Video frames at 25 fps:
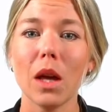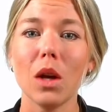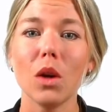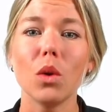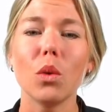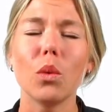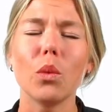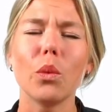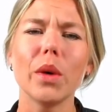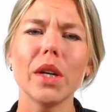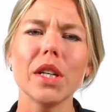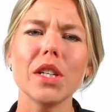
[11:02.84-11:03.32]

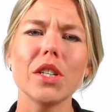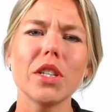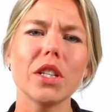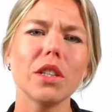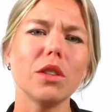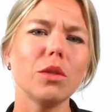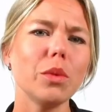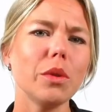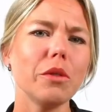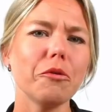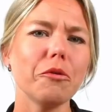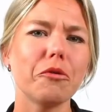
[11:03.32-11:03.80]
When
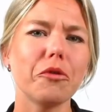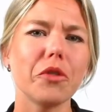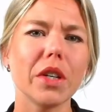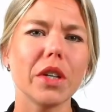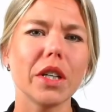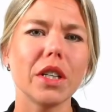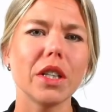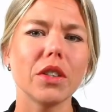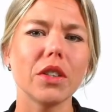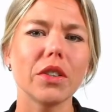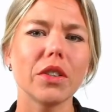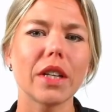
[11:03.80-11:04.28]
children
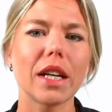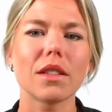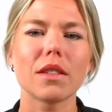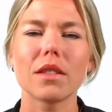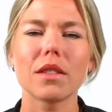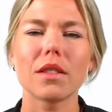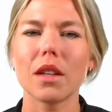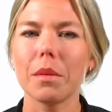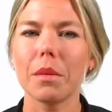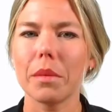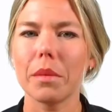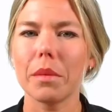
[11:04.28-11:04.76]
feel that
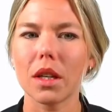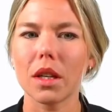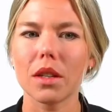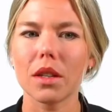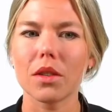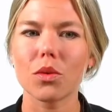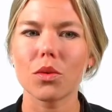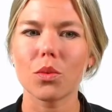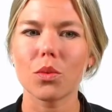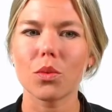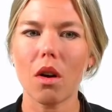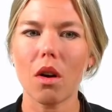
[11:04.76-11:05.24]
something
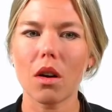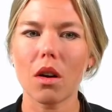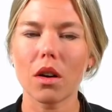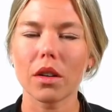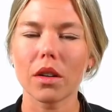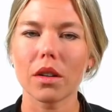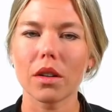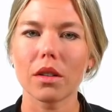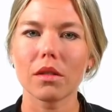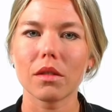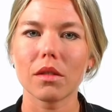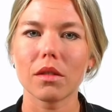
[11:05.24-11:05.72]
is
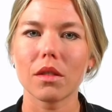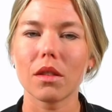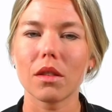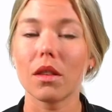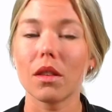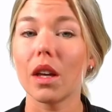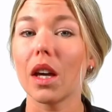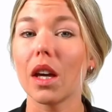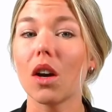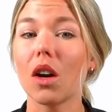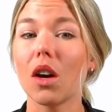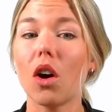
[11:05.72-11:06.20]
wrong,
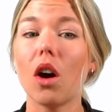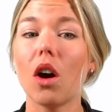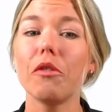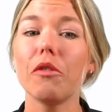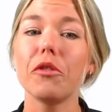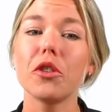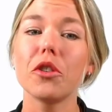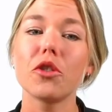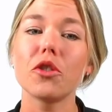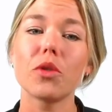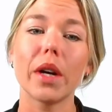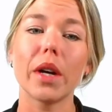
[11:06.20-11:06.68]
they
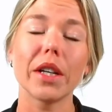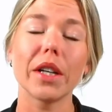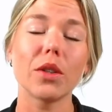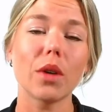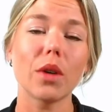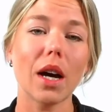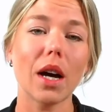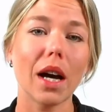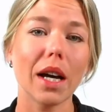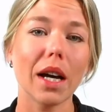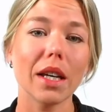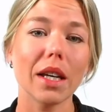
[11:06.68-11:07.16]
often try to
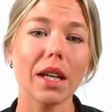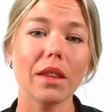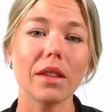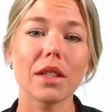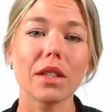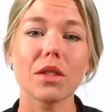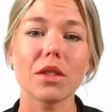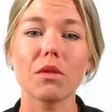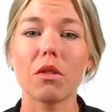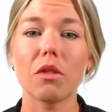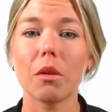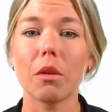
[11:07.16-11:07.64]
hide
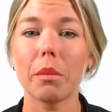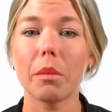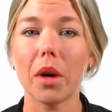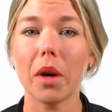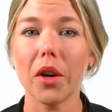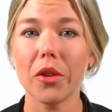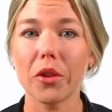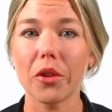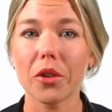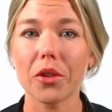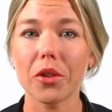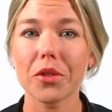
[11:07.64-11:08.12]
this from
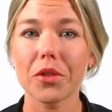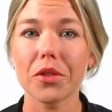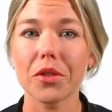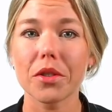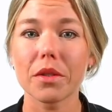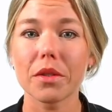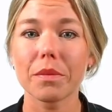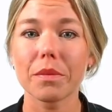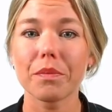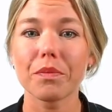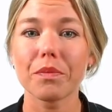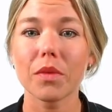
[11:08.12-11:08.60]
others.
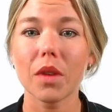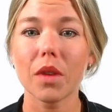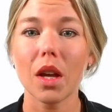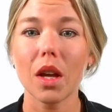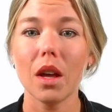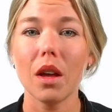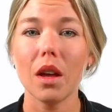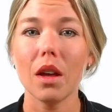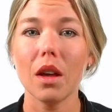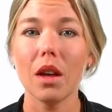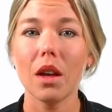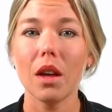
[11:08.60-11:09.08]

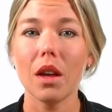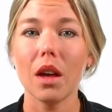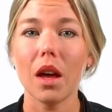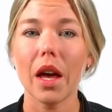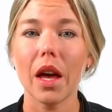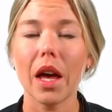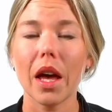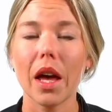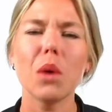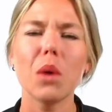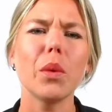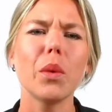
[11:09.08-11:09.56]

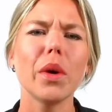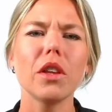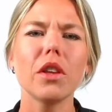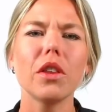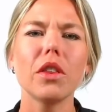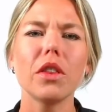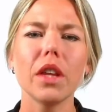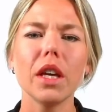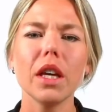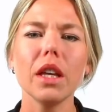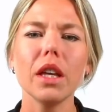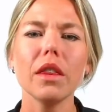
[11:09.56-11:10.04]
And when the
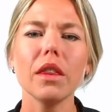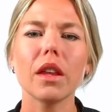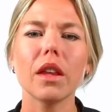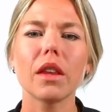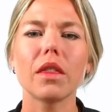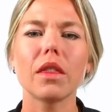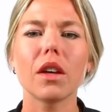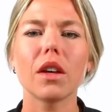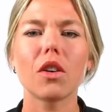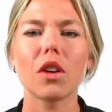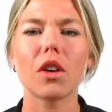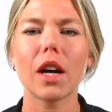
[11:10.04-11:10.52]
thing that
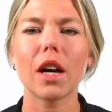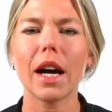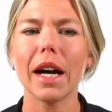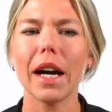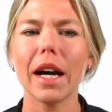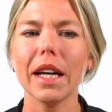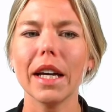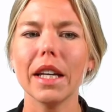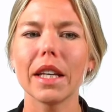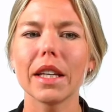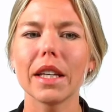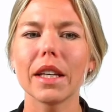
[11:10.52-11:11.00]
they are
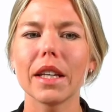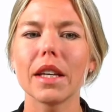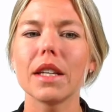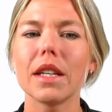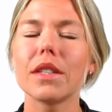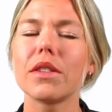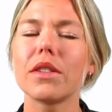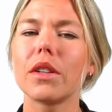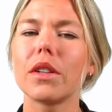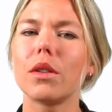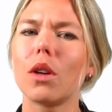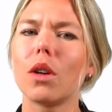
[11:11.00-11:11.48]
hiding
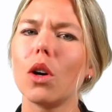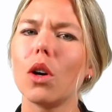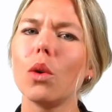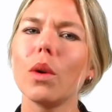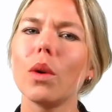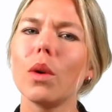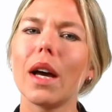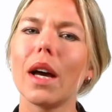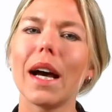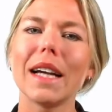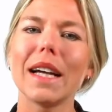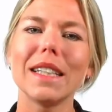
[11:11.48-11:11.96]
is their
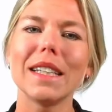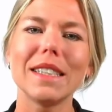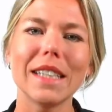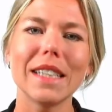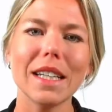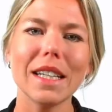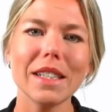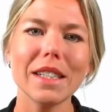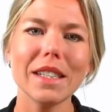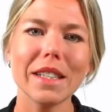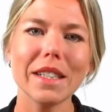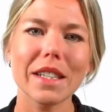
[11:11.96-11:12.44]
own
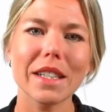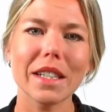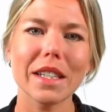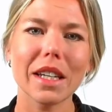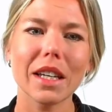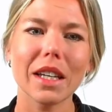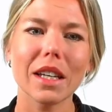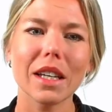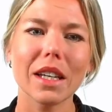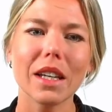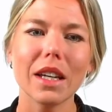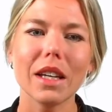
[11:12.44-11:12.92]

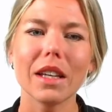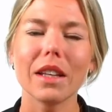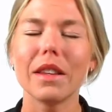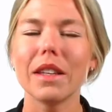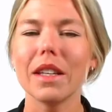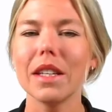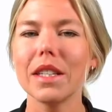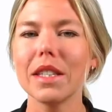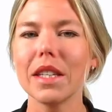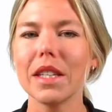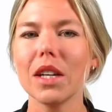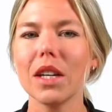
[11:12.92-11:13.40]
identity,
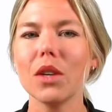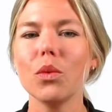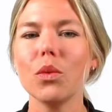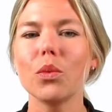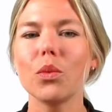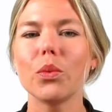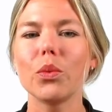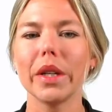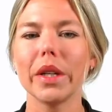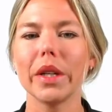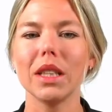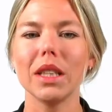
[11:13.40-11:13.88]
this can
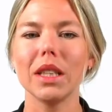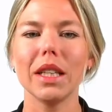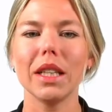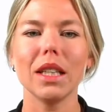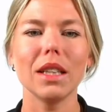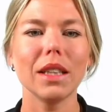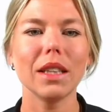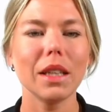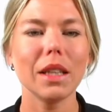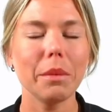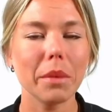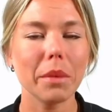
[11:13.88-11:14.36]
really
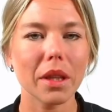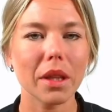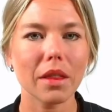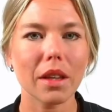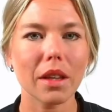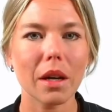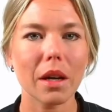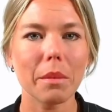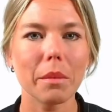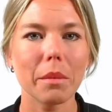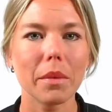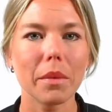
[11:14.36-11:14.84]
limit
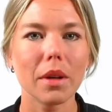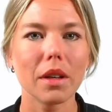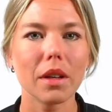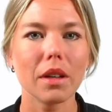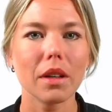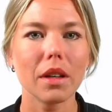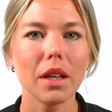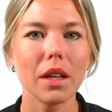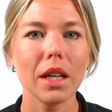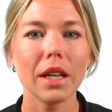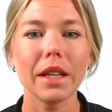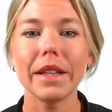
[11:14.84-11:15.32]
them,
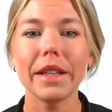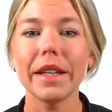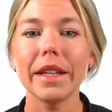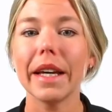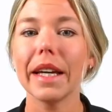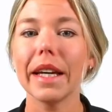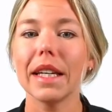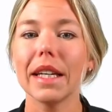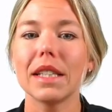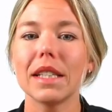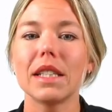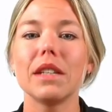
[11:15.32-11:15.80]

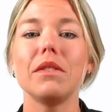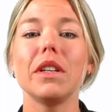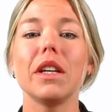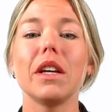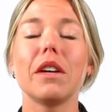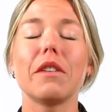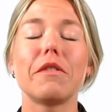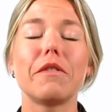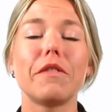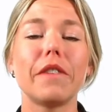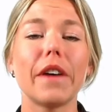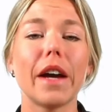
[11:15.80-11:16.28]

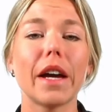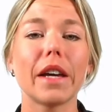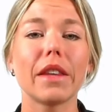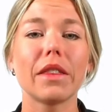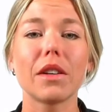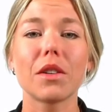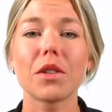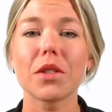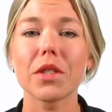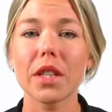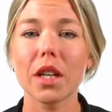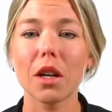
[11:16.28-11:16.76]
negatively affect
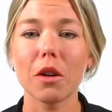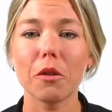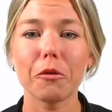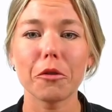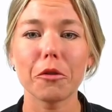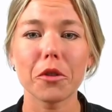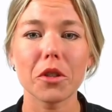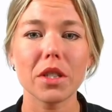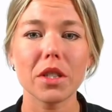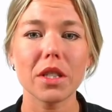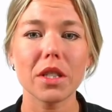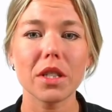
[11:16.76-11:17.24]
their
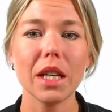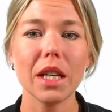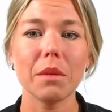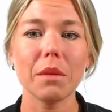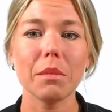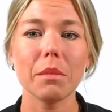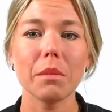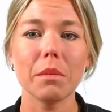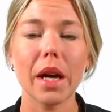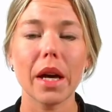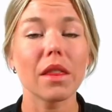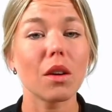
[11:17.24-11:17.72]

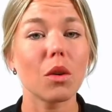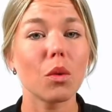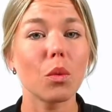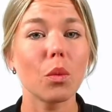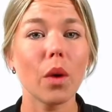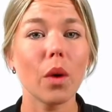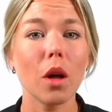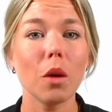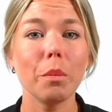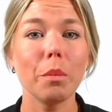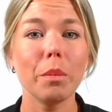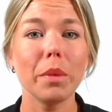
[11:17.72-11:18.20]
self-esteem and their
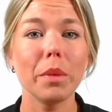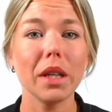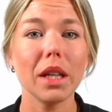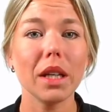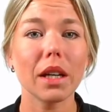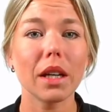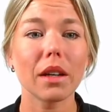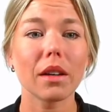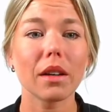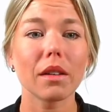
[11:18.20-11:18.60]
well-being.